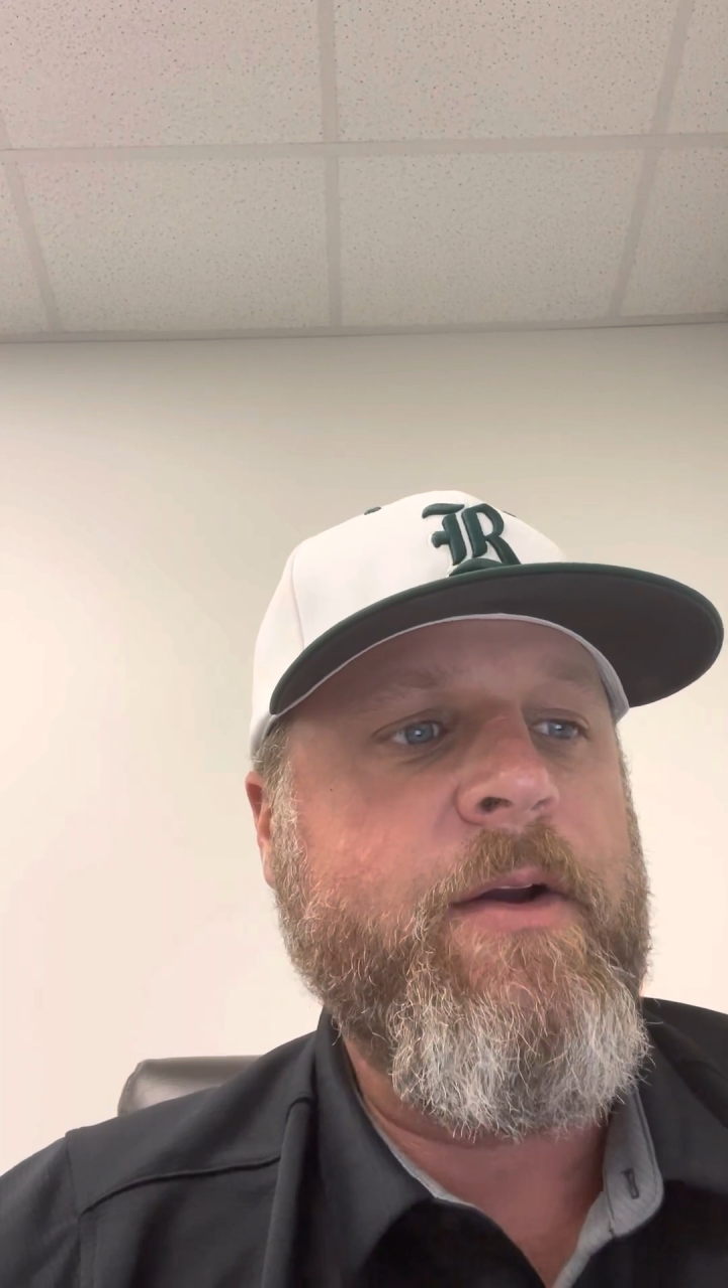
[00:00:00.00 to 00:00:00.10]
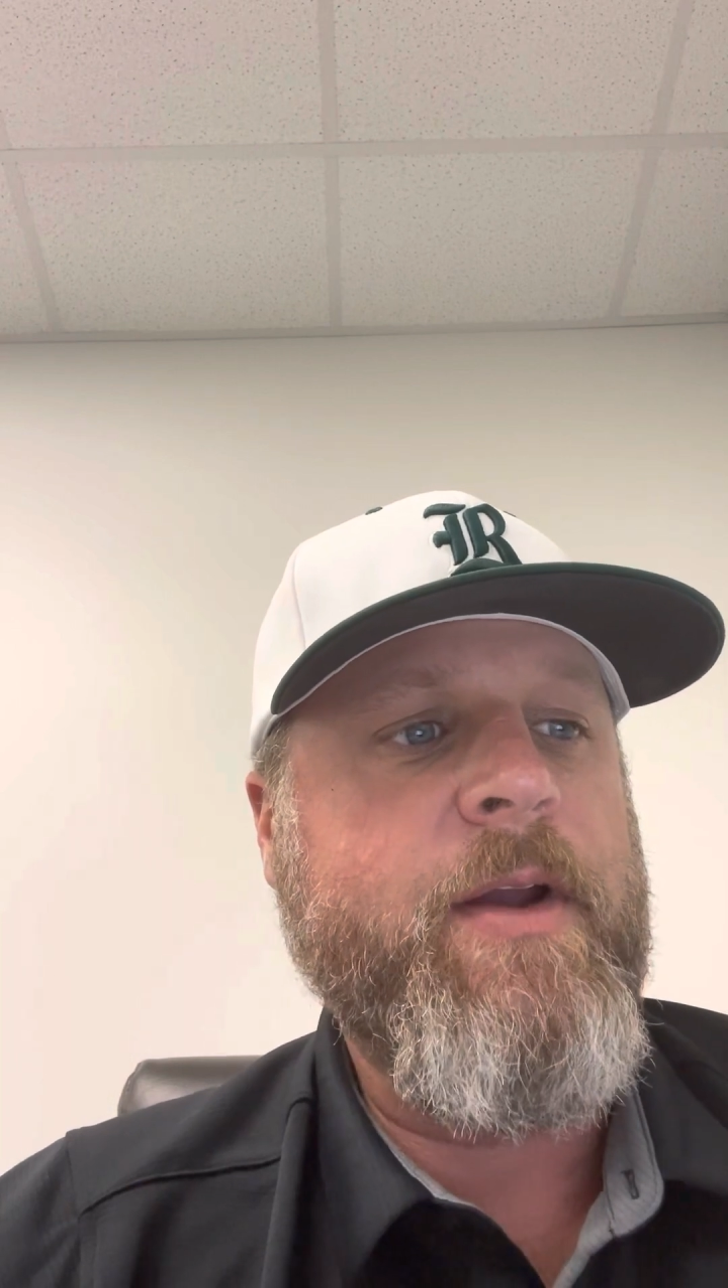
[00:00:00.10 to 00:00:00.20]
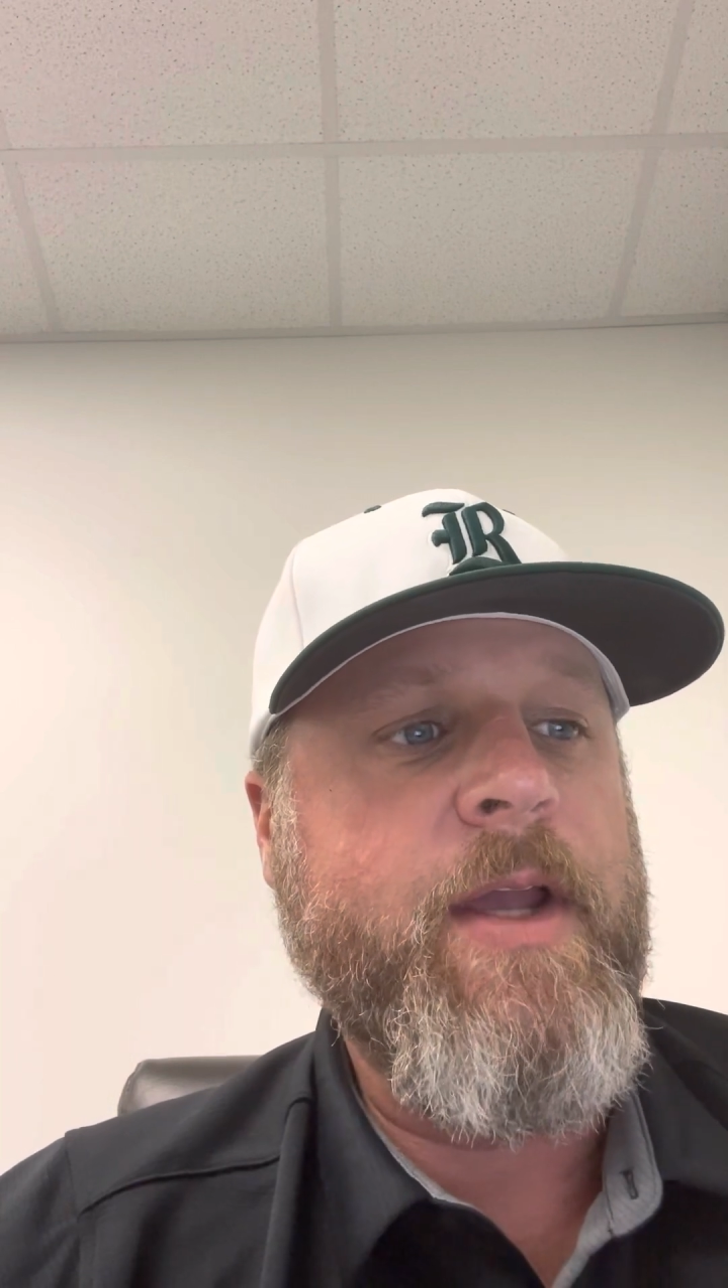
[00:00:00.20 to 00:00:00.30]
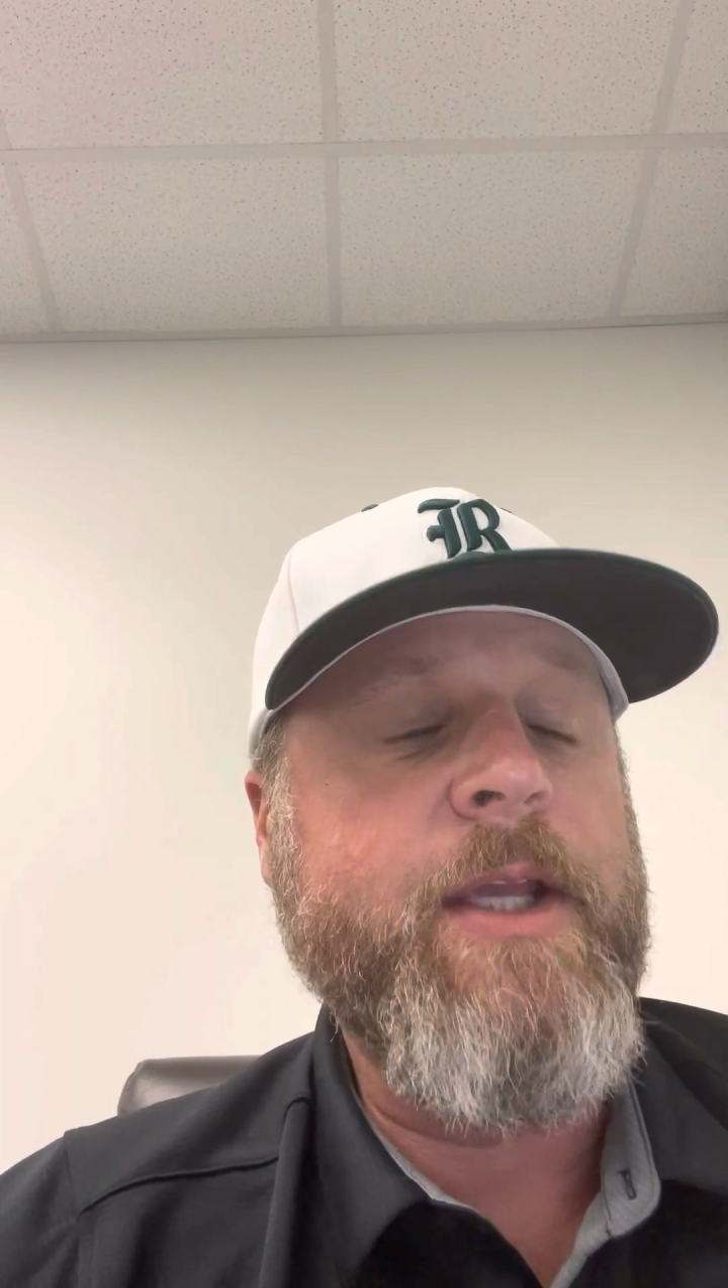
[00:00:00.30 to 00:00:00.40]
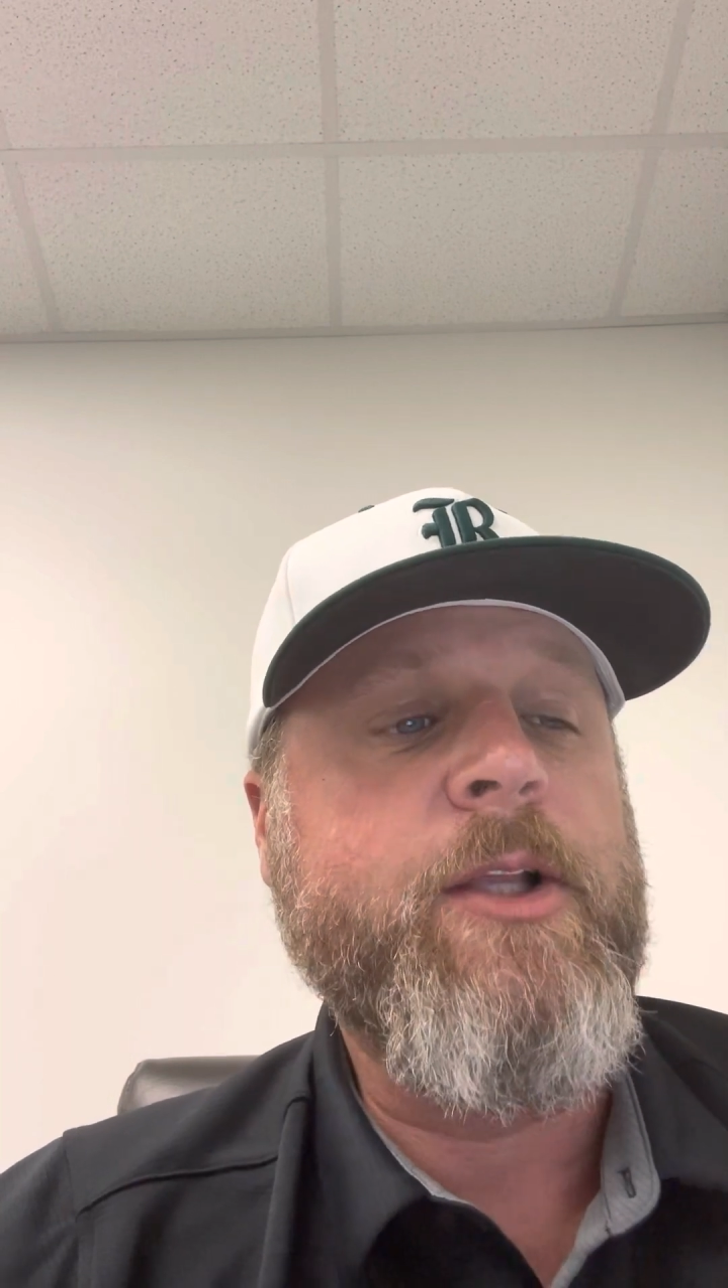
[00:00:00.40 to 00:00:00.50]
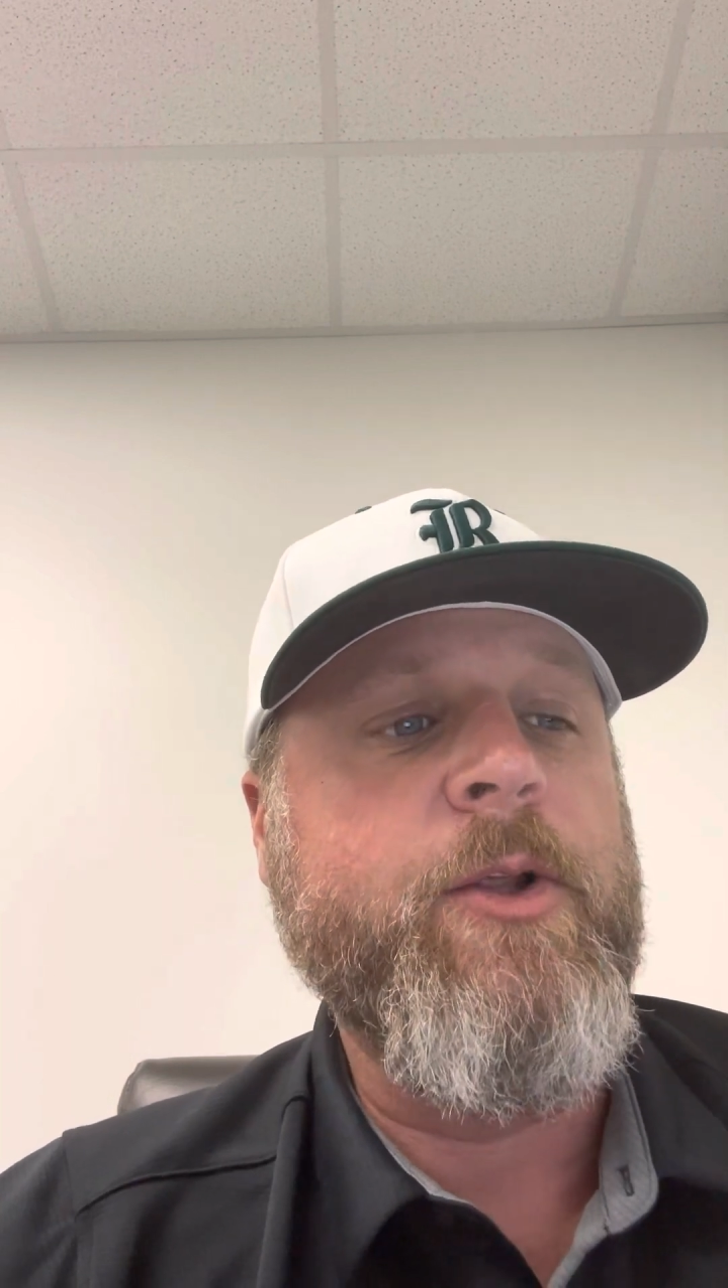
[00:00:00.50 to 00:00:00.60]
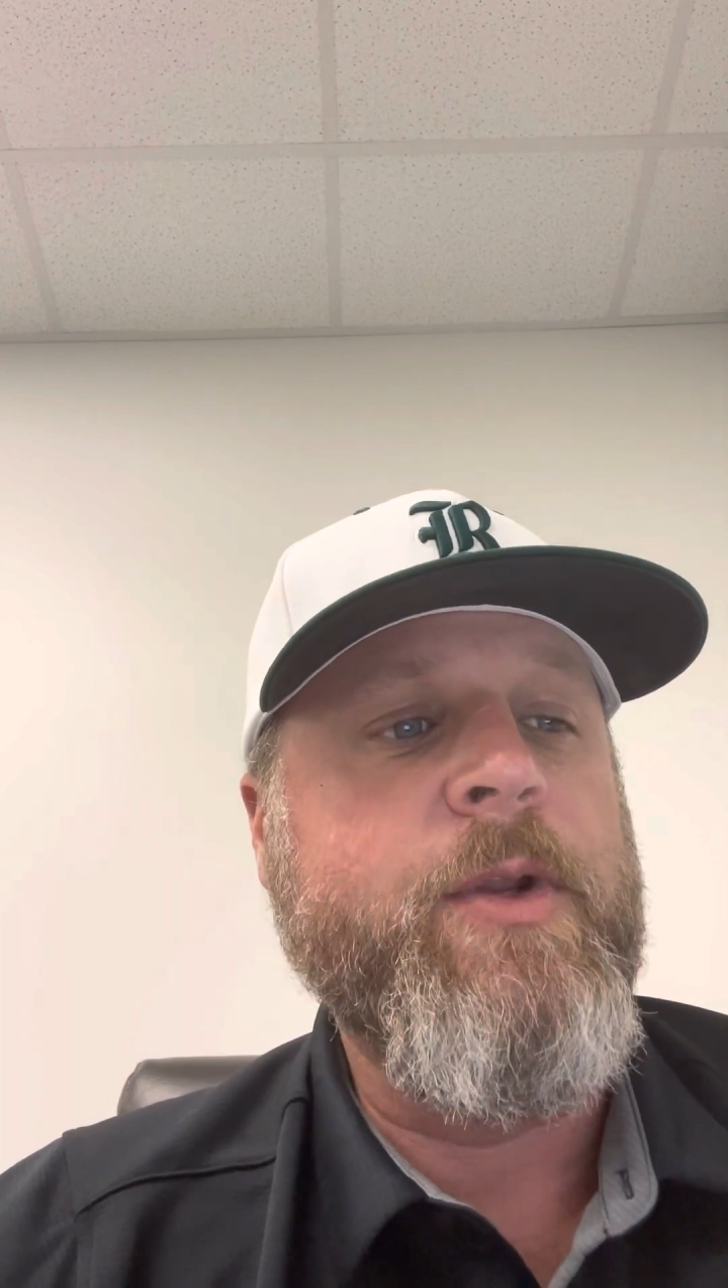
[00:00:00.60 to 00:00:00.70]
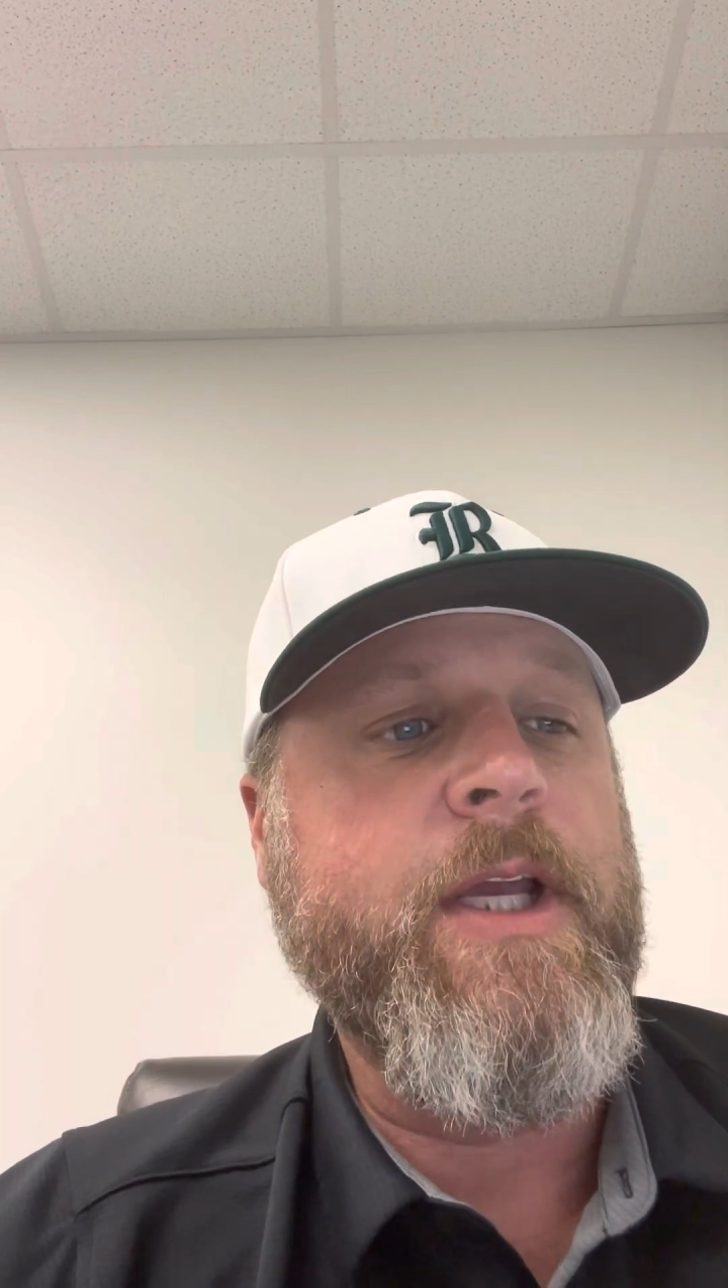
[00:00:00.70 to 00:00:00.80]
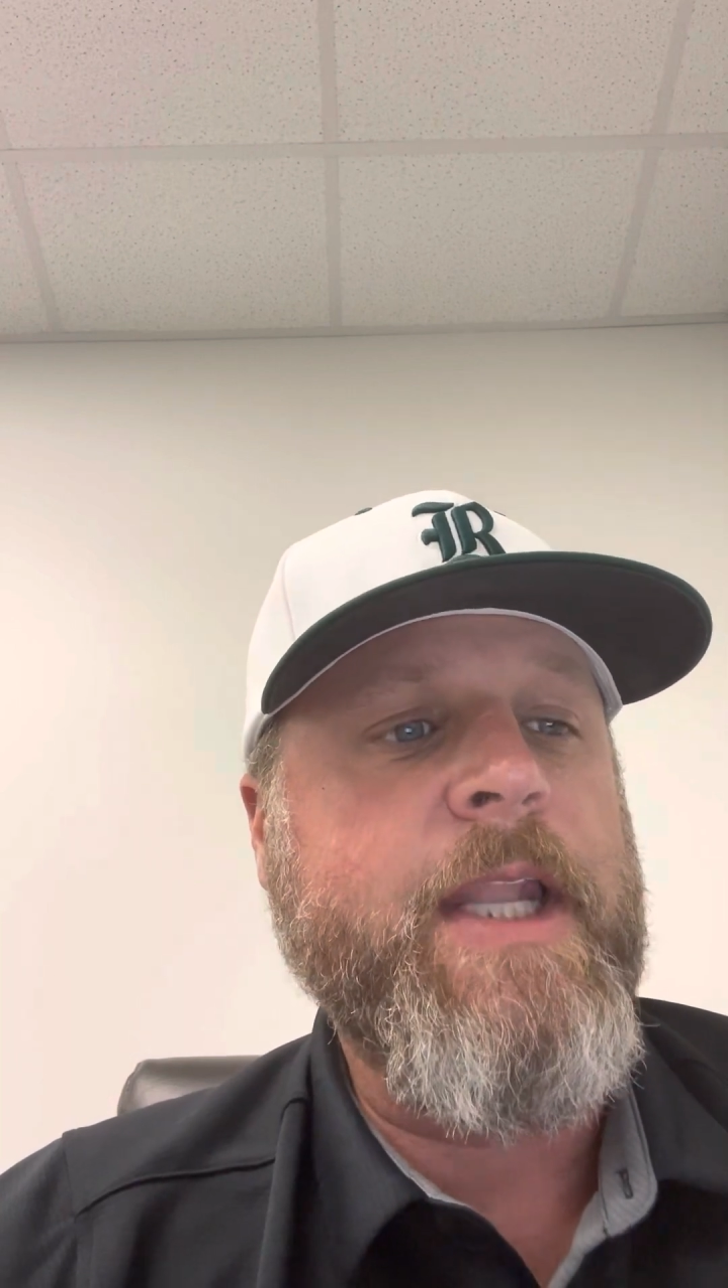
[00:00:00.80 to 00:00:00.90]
including